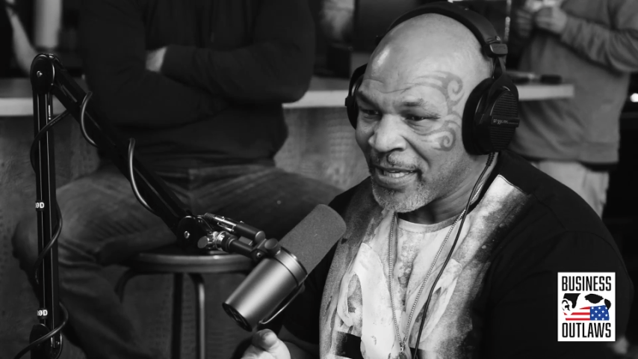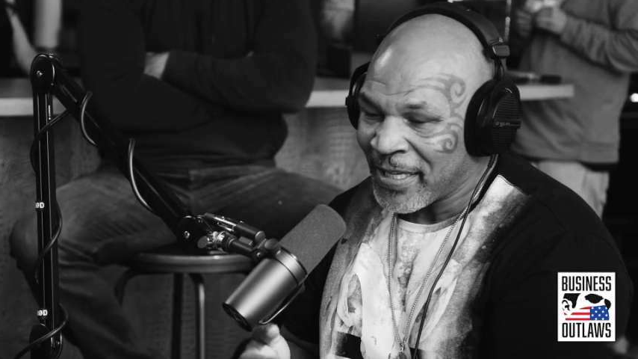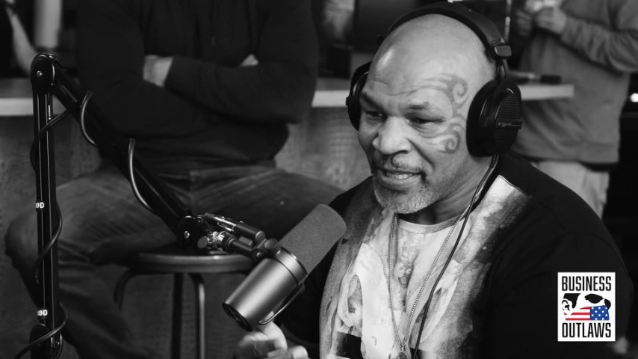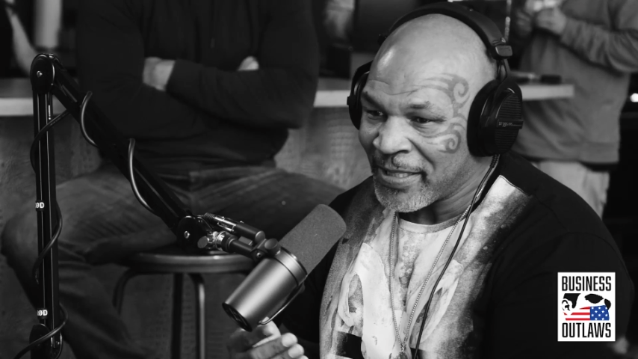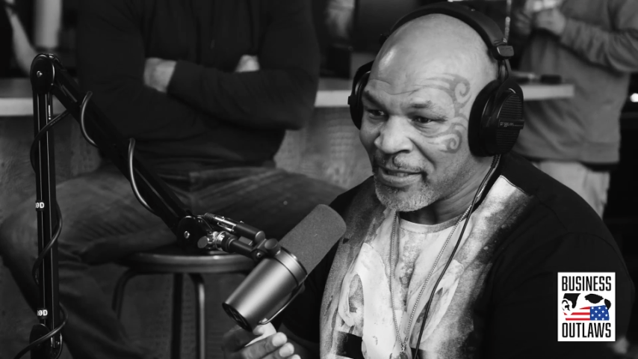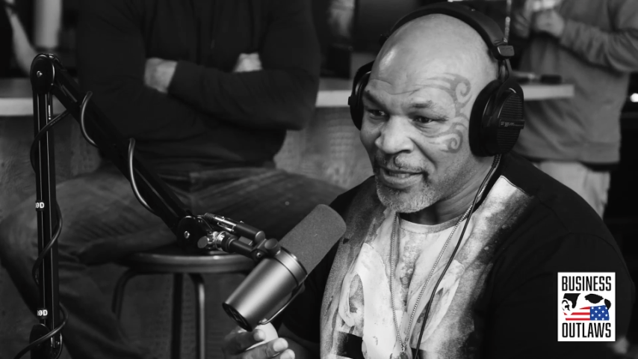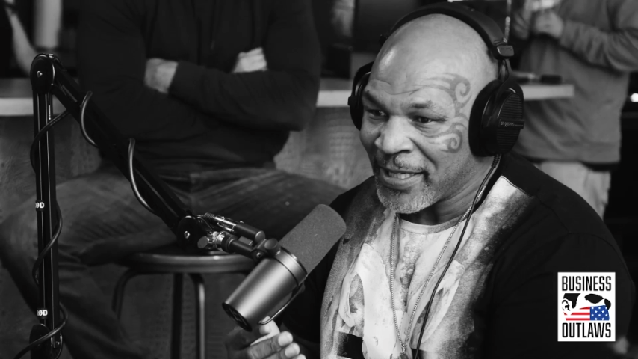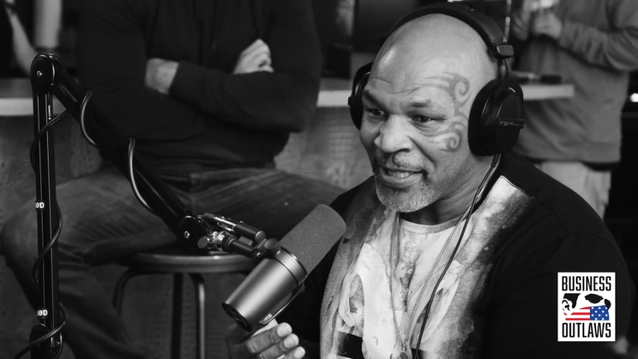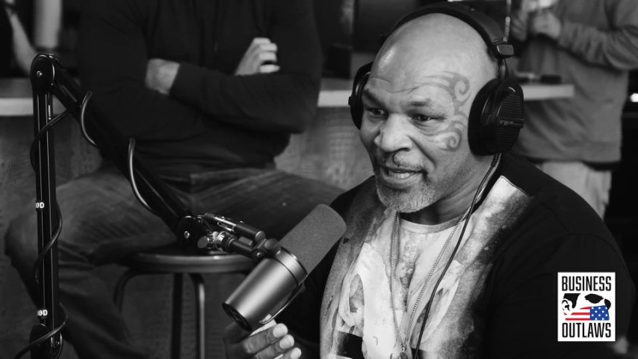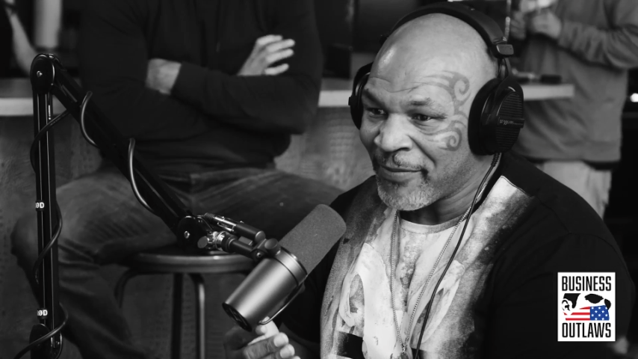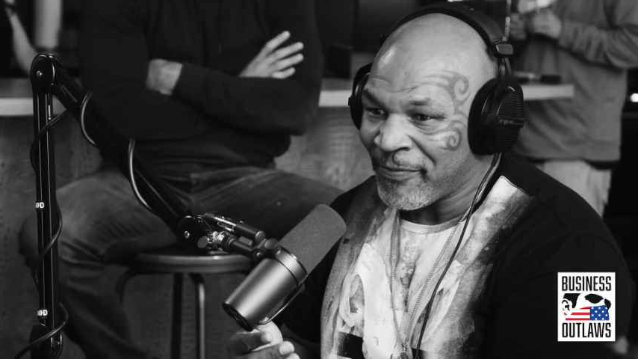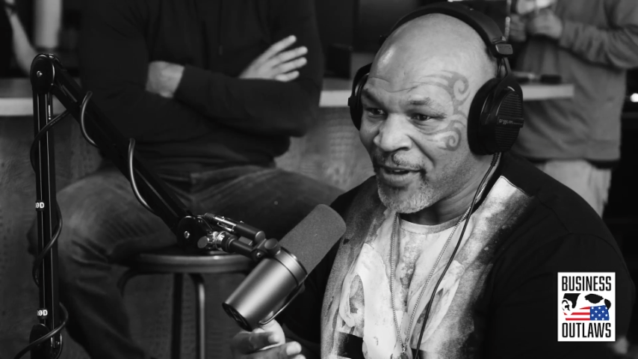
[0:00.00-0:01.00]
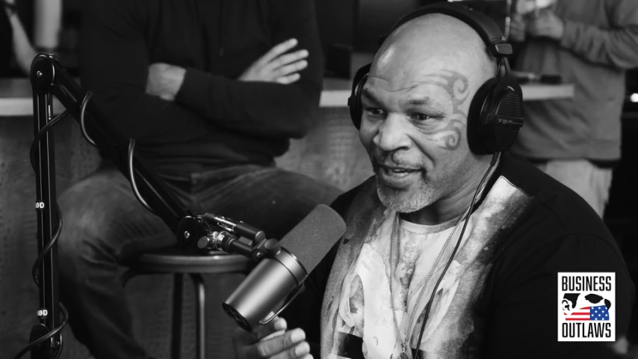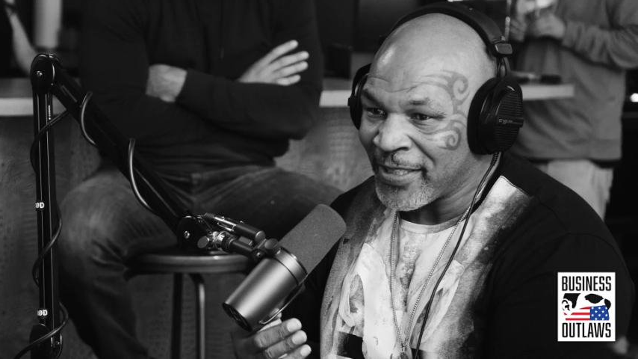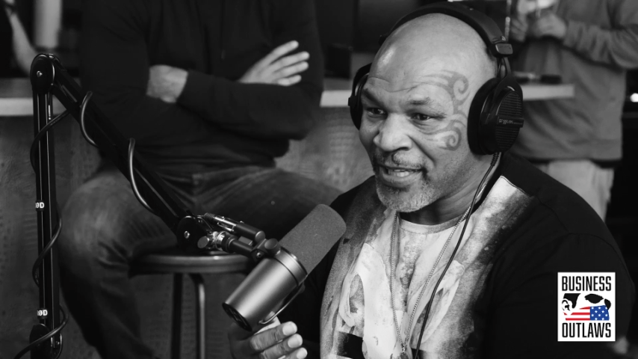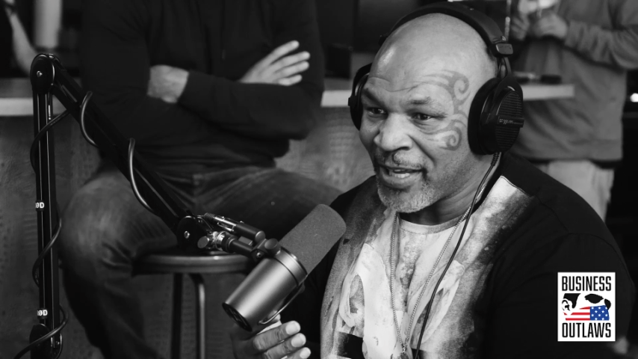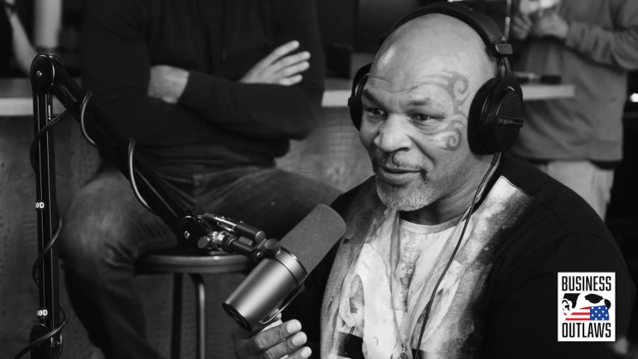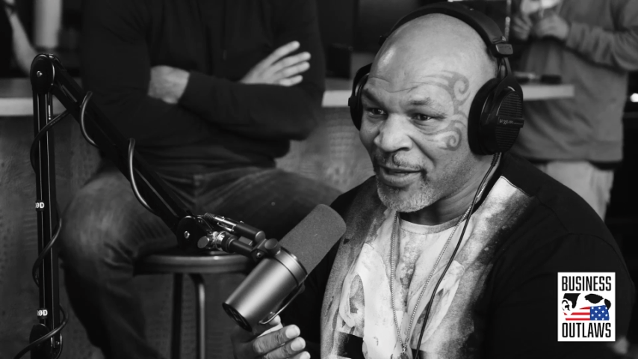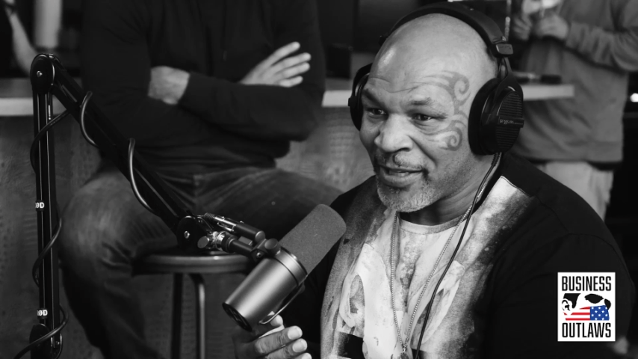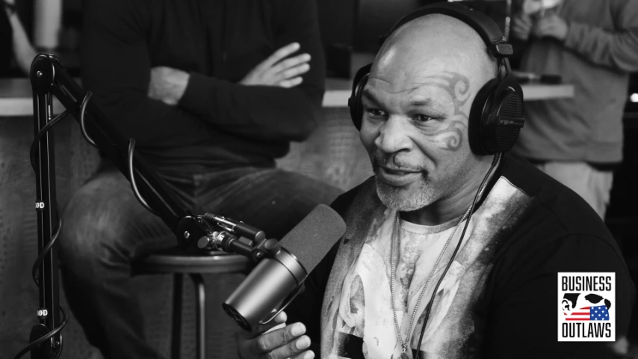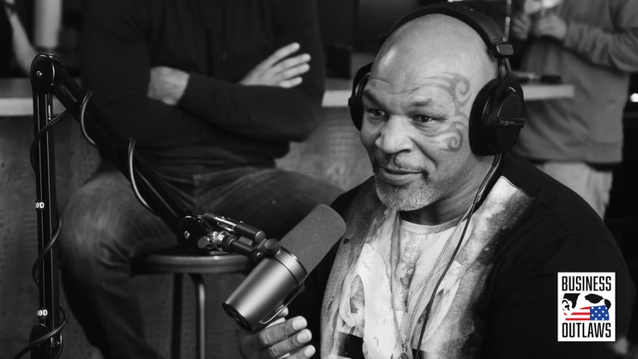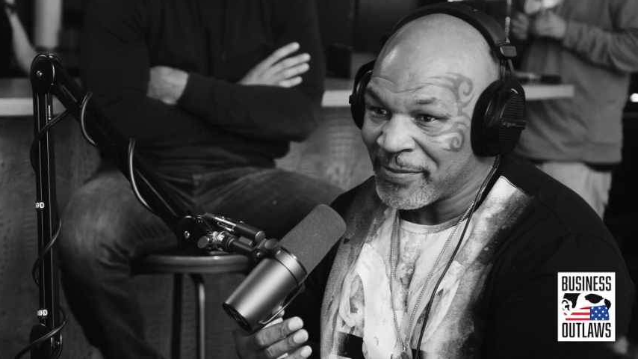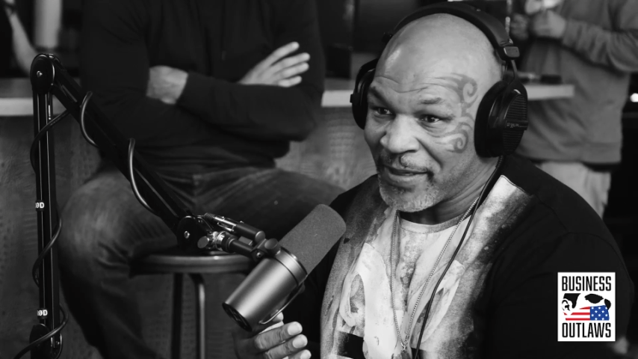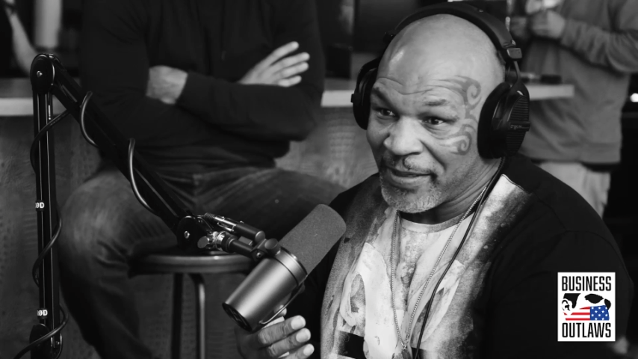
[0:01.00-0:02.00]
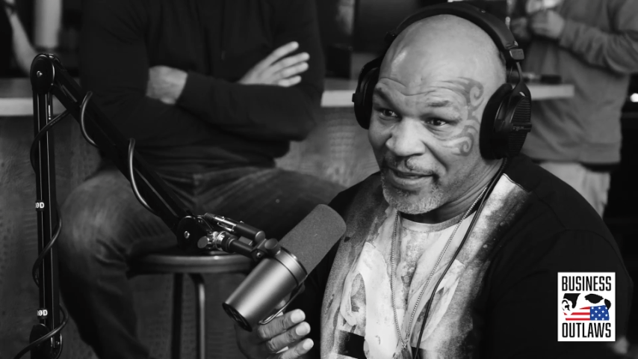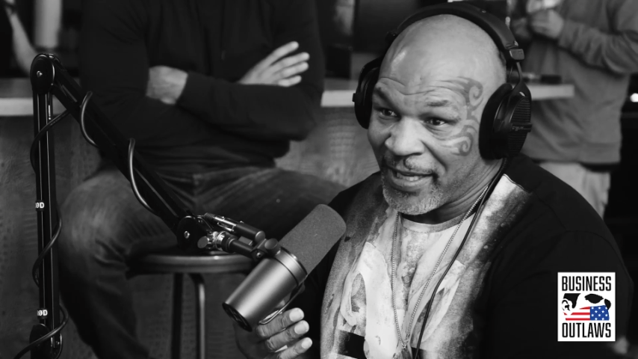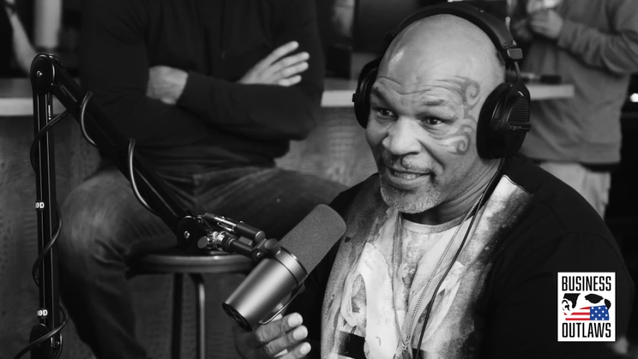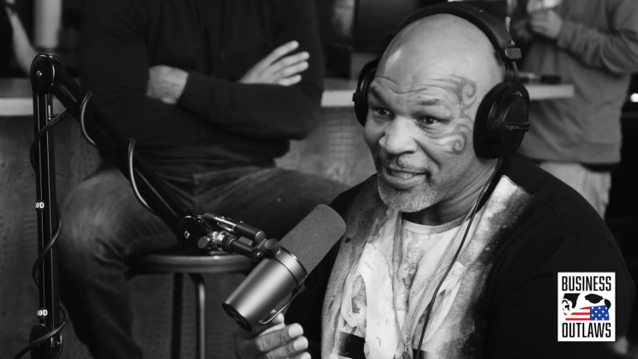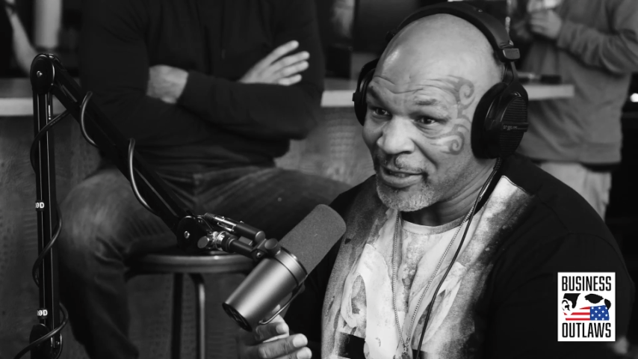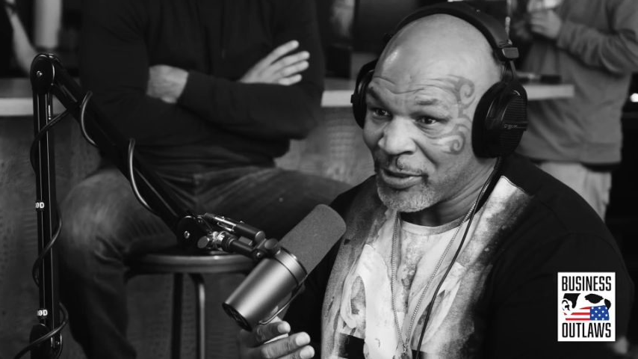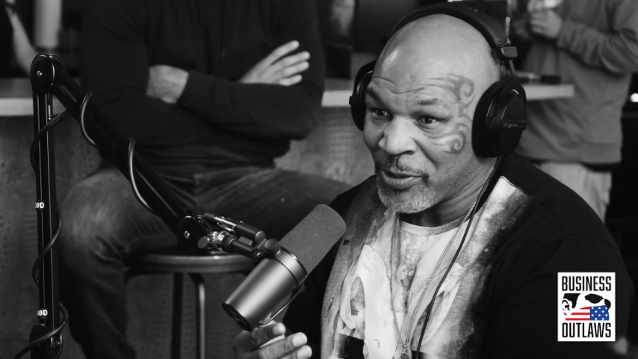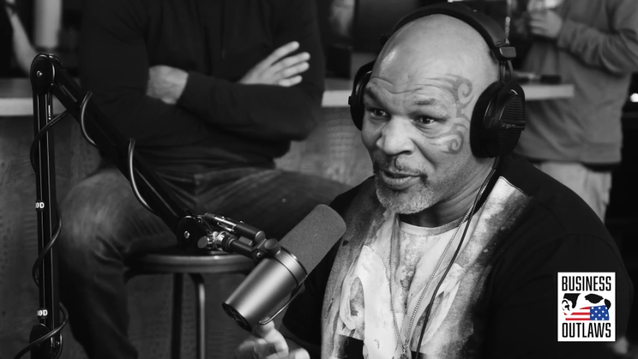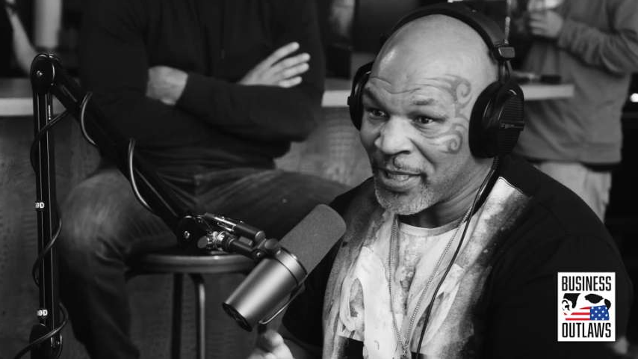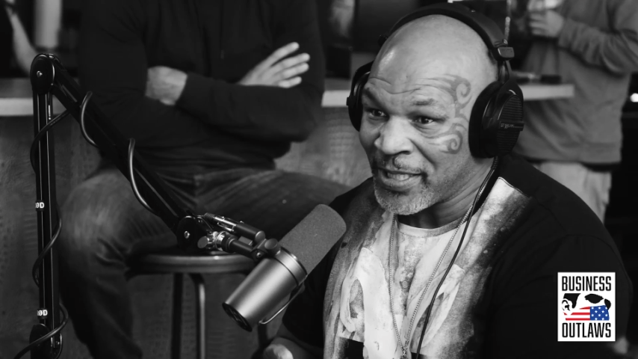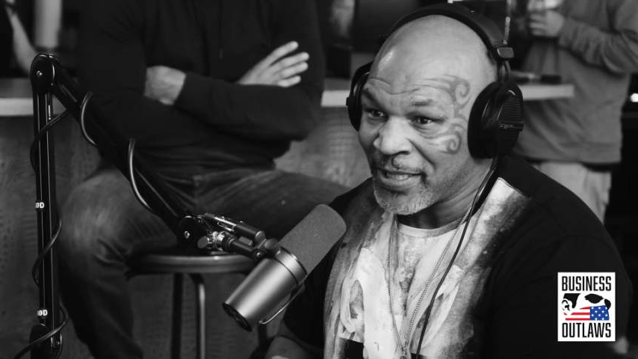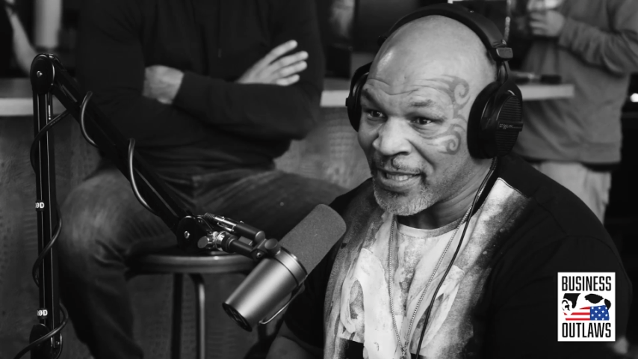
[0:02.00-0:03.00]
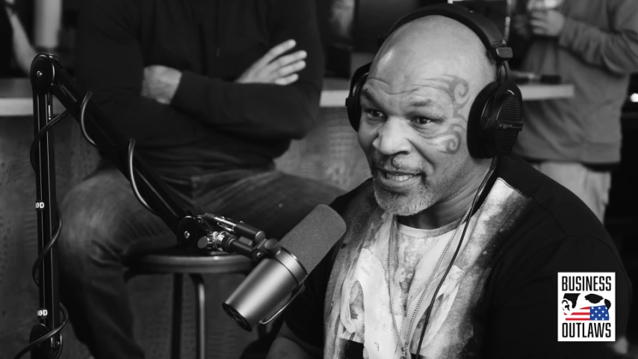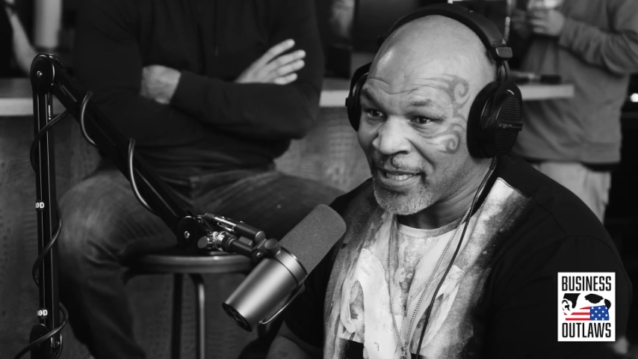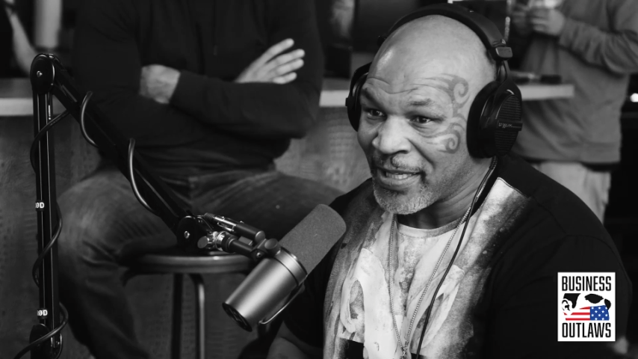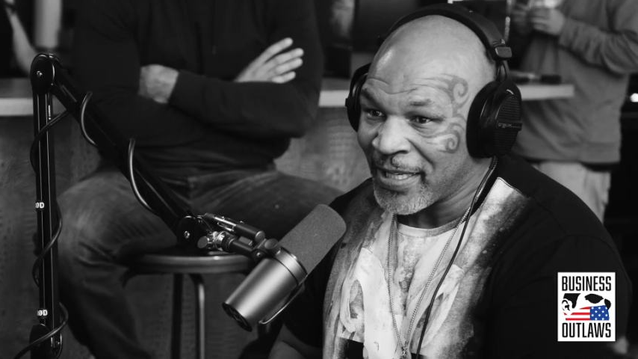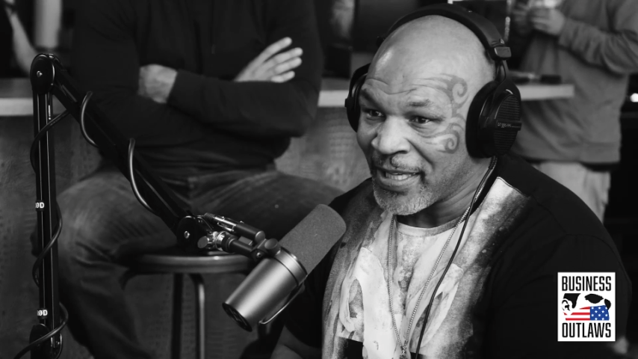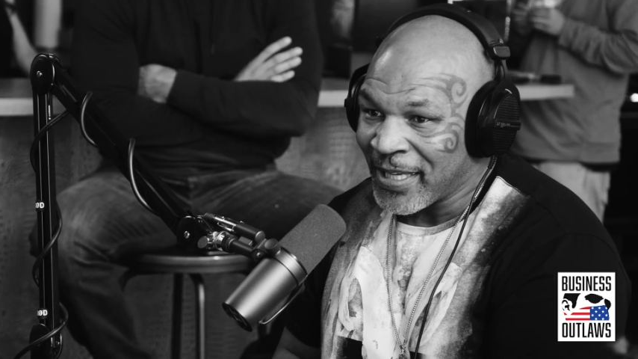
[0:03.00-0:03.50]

And later I find out I, uh, I didn't know anything.